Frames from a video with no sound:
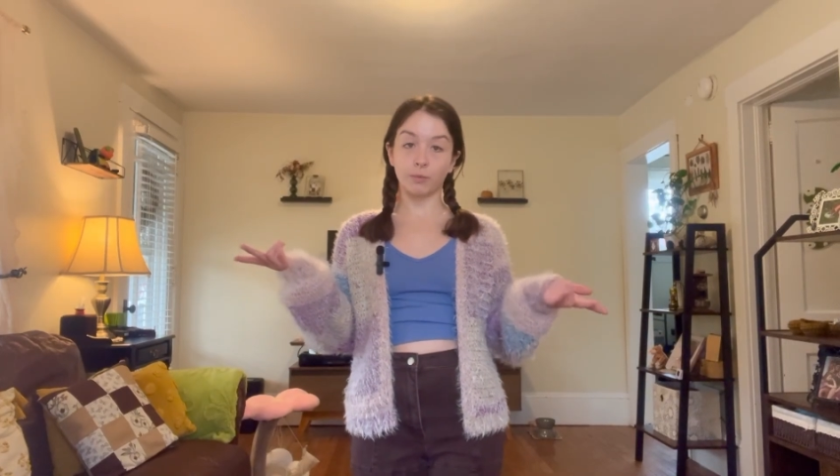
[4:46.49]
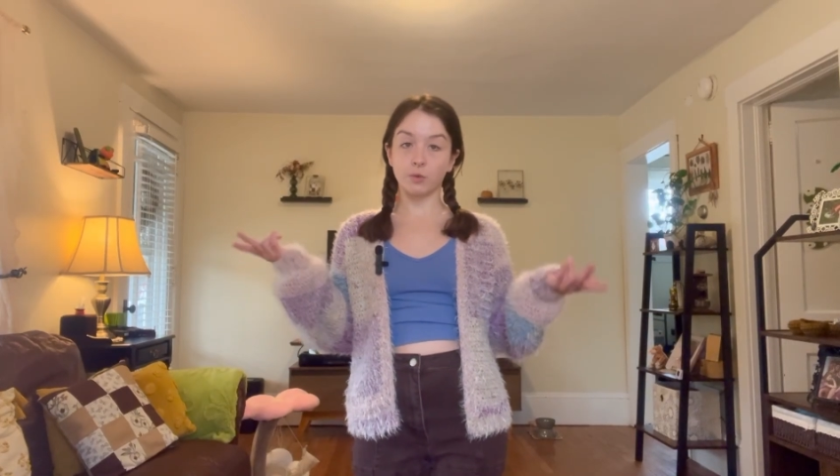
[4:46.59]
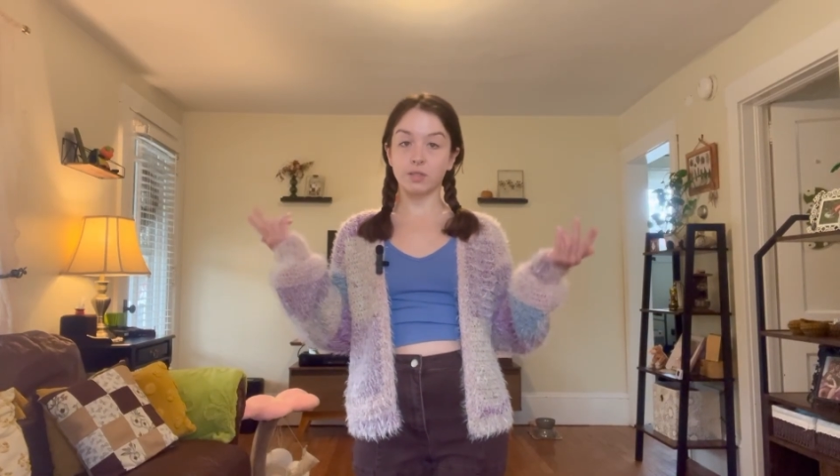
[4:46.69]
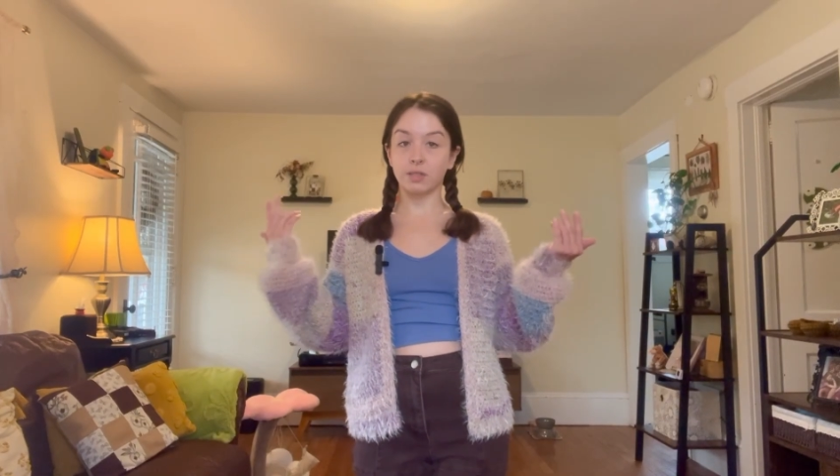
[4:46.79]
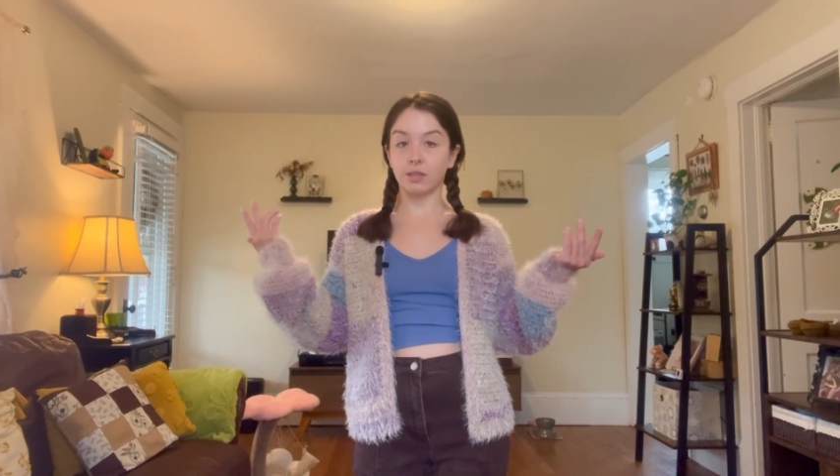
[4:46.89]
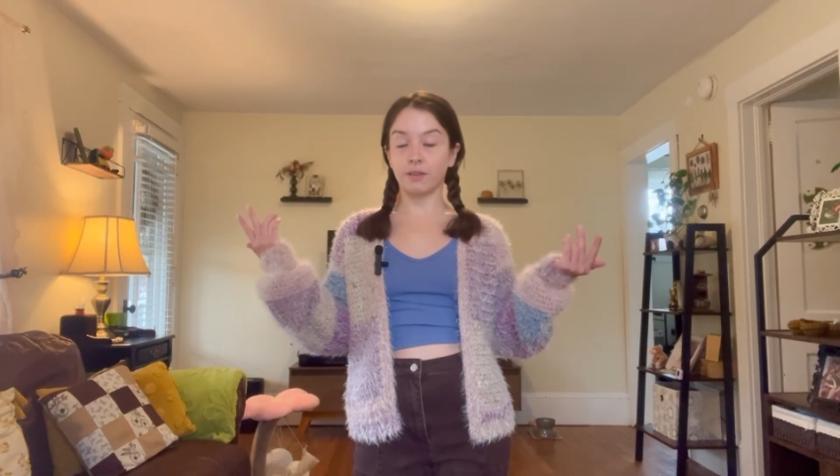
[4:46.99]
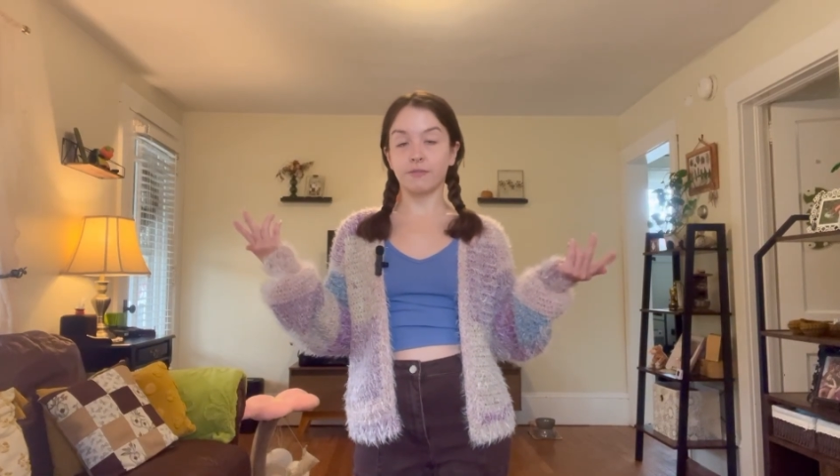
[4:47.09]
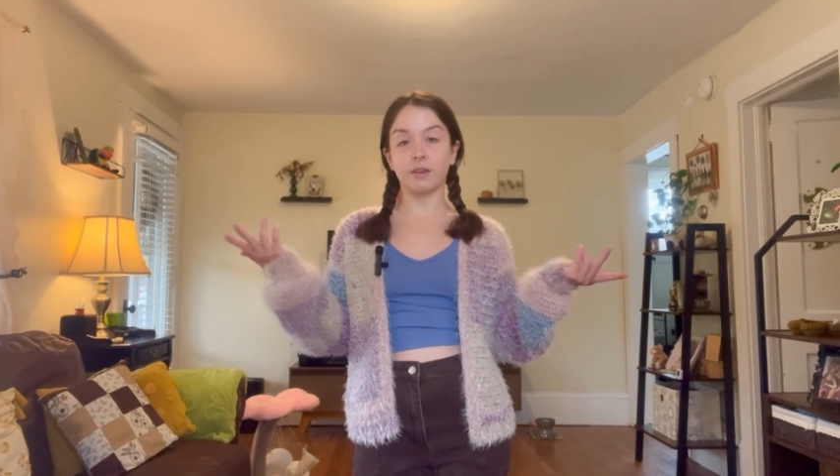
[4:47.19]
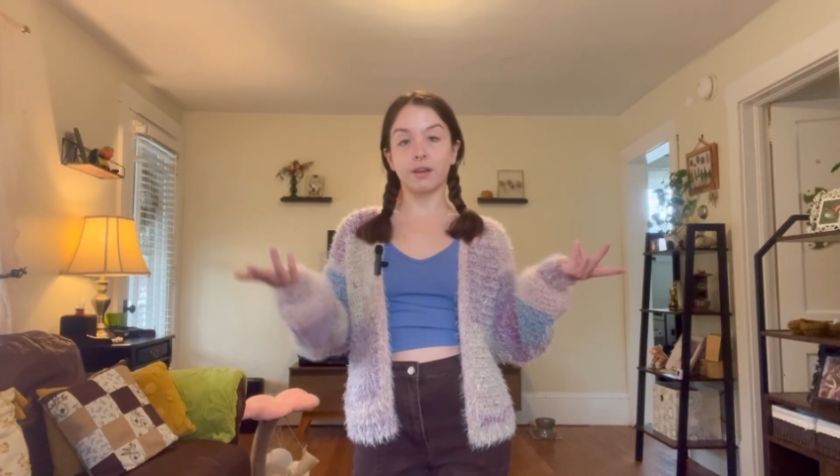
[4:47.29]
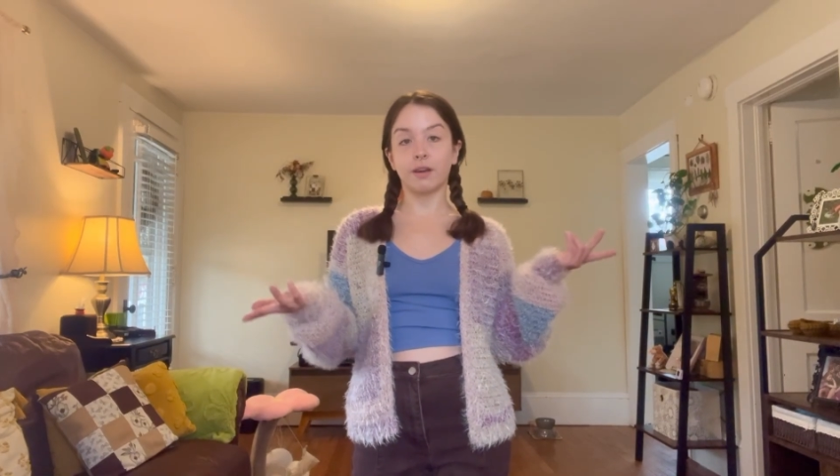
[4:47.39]
We'll see if
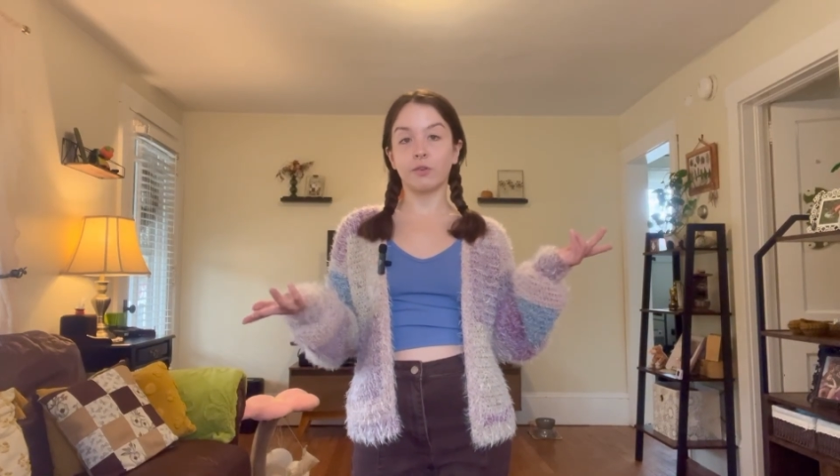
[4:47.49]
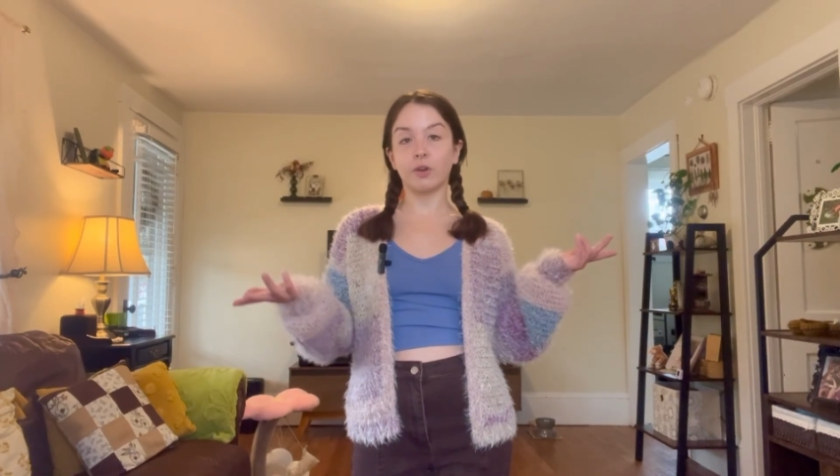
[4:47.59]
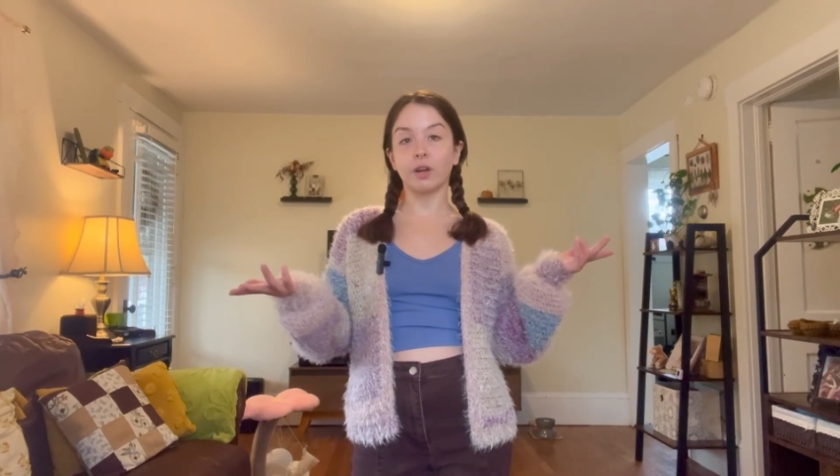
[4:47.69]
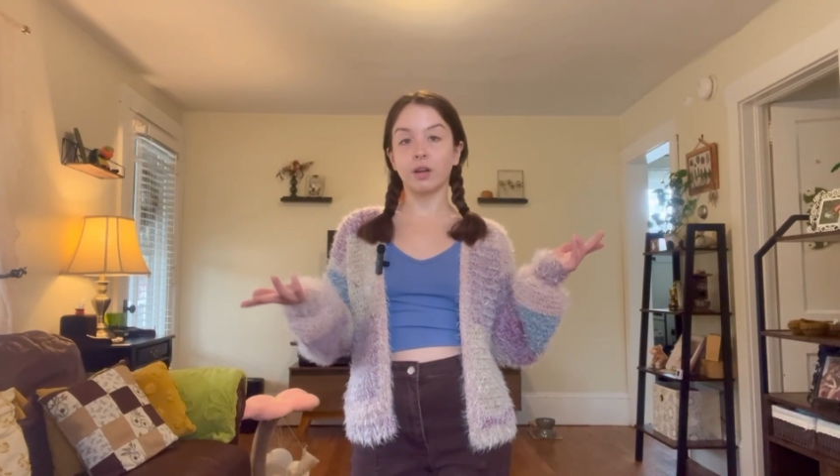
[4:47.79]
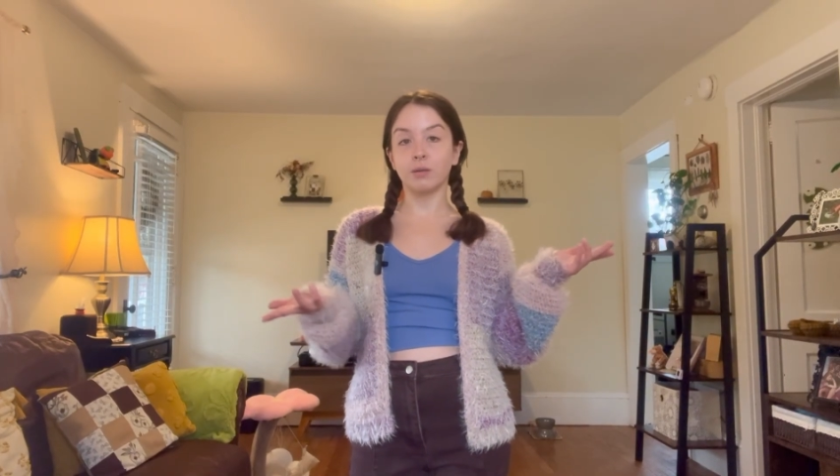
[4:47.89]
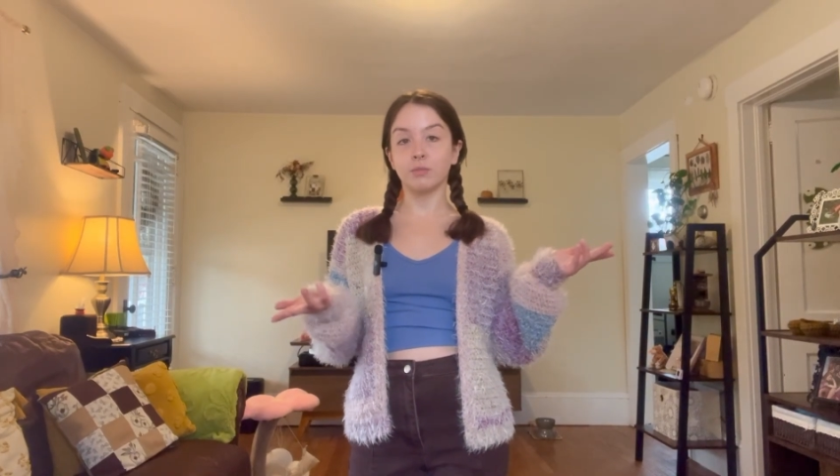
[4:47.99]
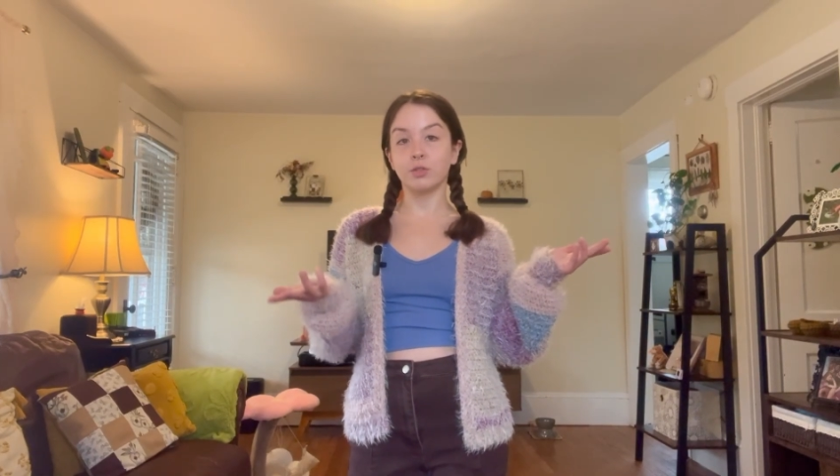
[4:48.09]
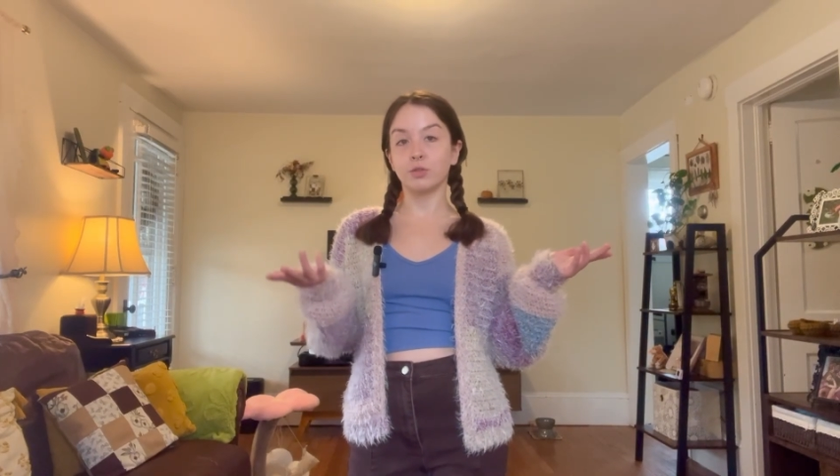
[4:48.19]
they ever come